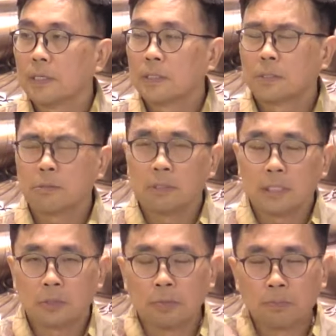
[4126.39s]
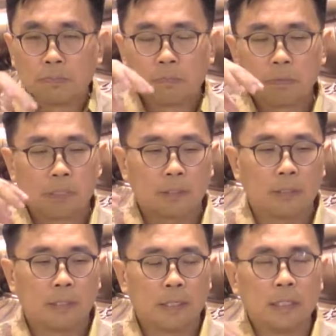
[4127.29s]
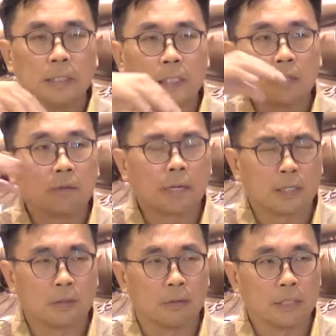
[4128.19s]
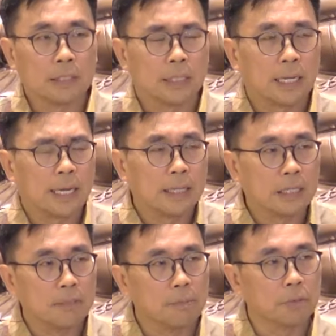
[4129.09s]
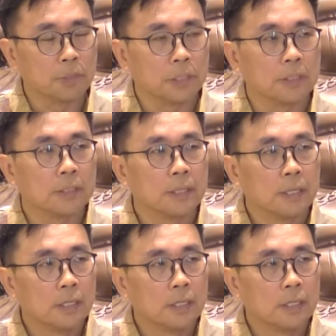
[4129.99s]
So you need to integrate your intellect and the emotion